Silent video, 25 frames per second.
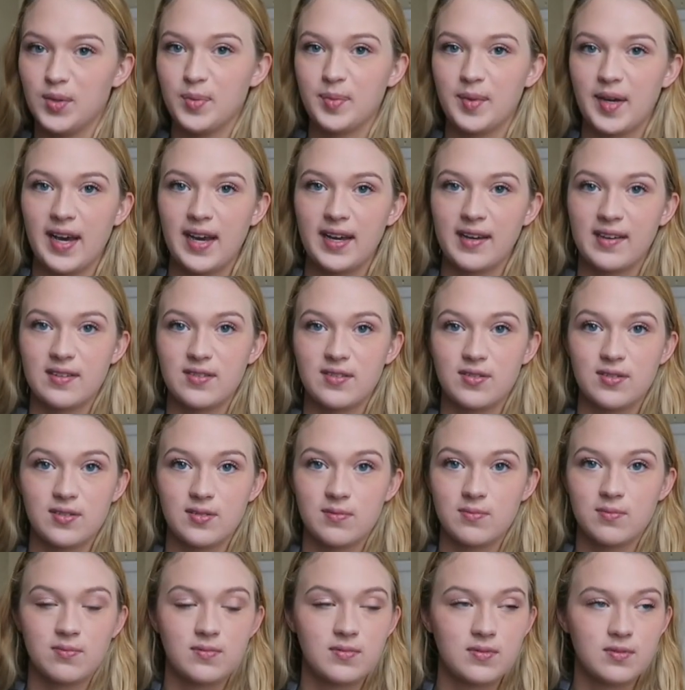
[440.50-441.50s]
Went back and
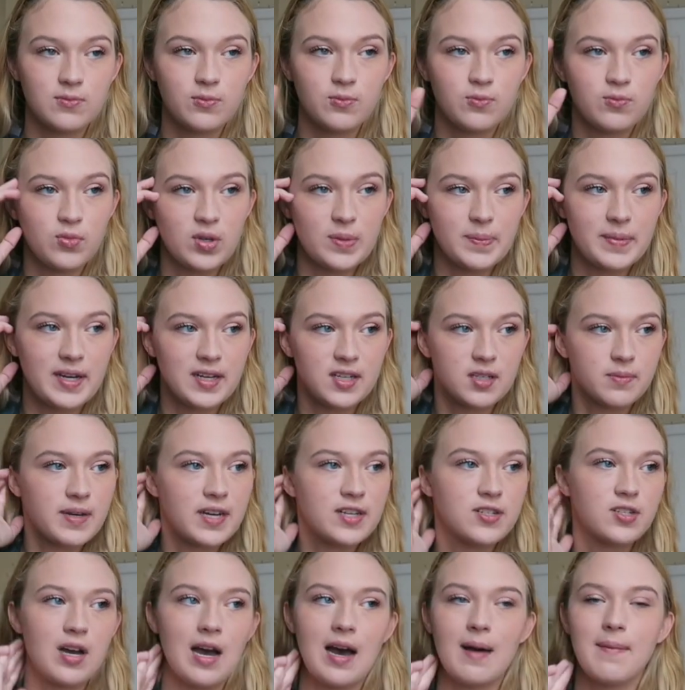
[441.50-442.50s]
just went back to
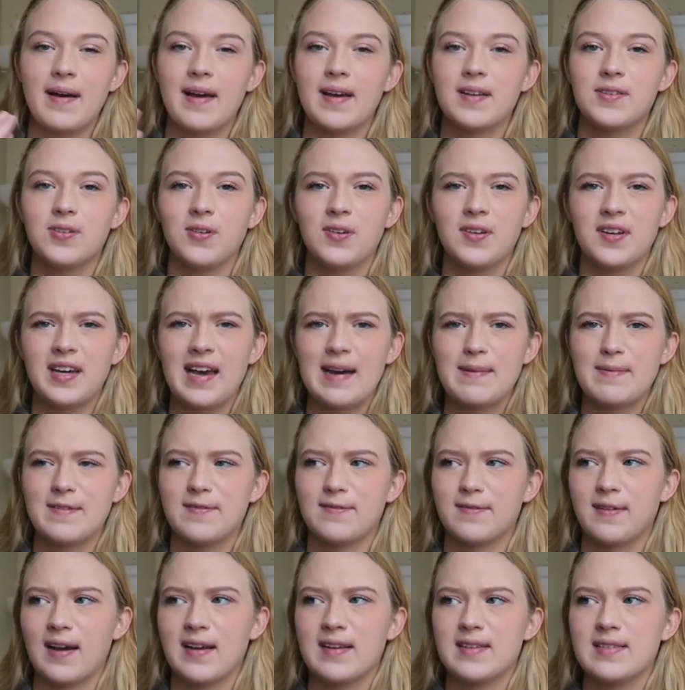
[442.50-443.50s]
my job, I told a couple
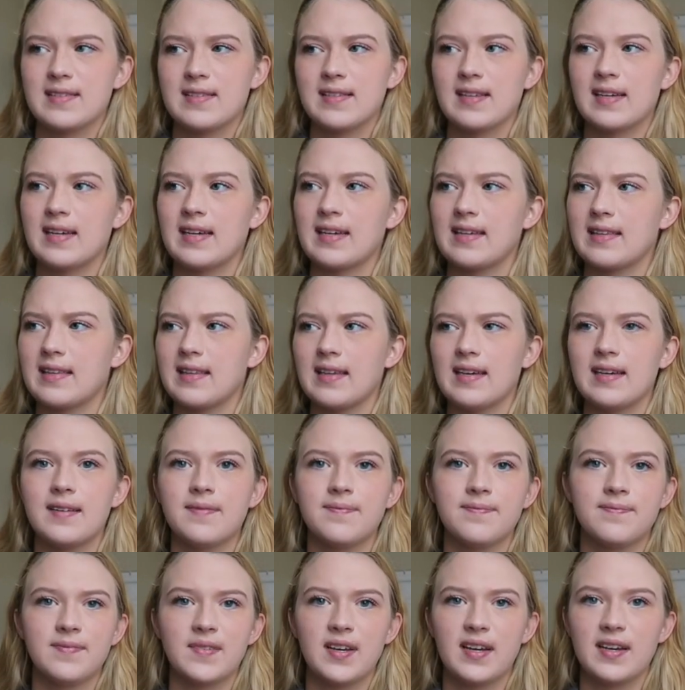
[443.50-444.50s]
friends like
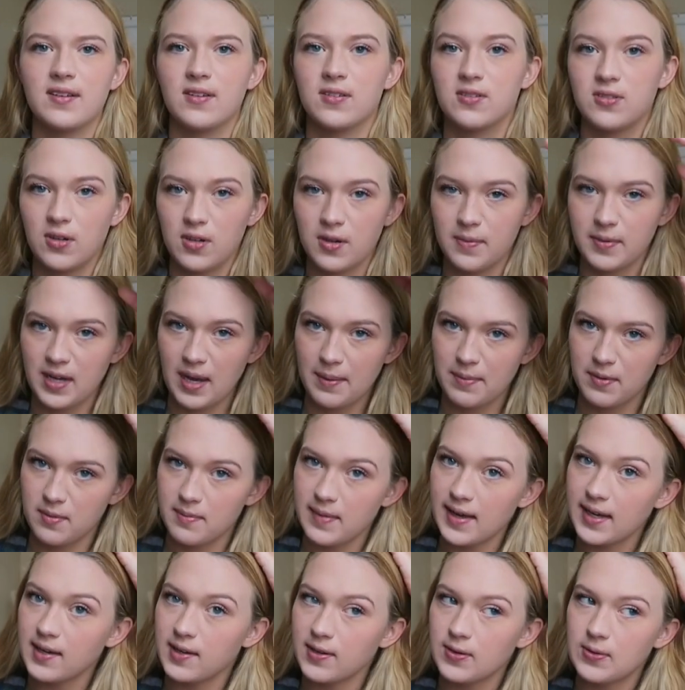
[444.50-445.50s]
that I told a couple
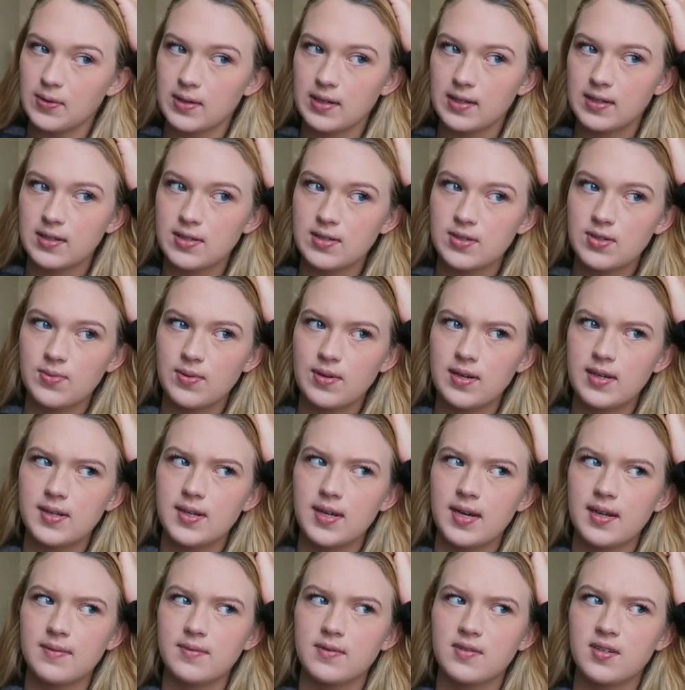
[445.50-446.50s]
of my coworkers what
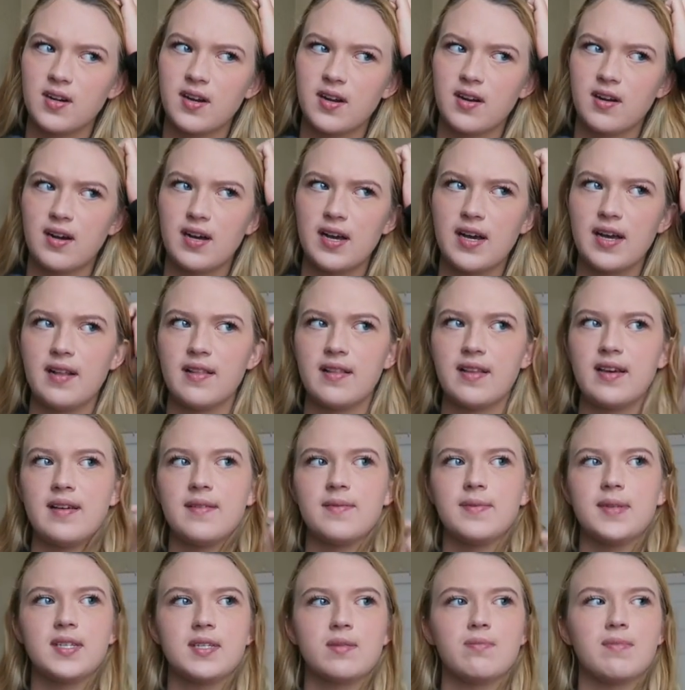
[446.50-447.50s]
had gone on
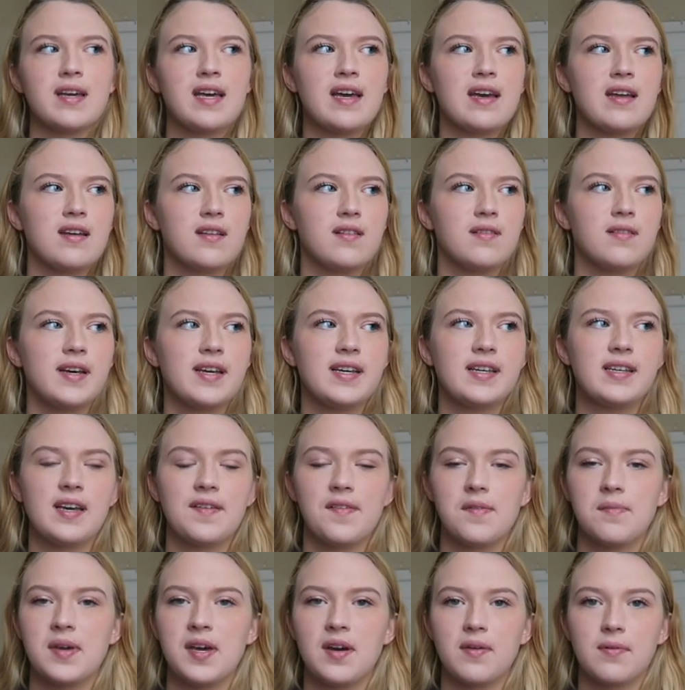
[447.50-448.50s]
that this man had like
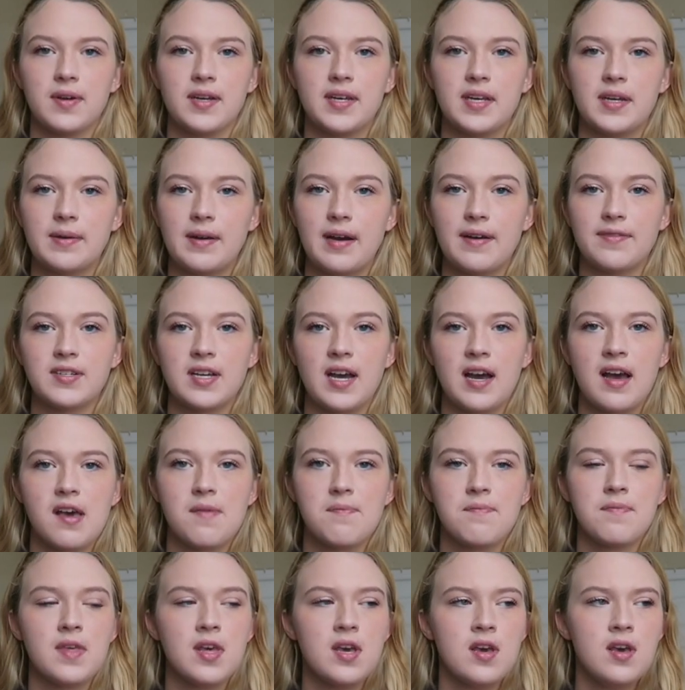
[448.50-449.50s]
given me a really rough
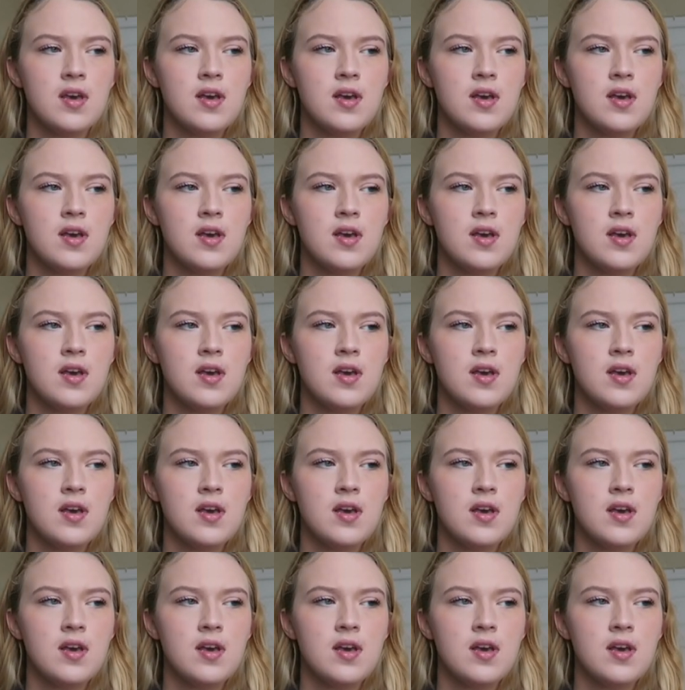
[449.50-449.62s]
time.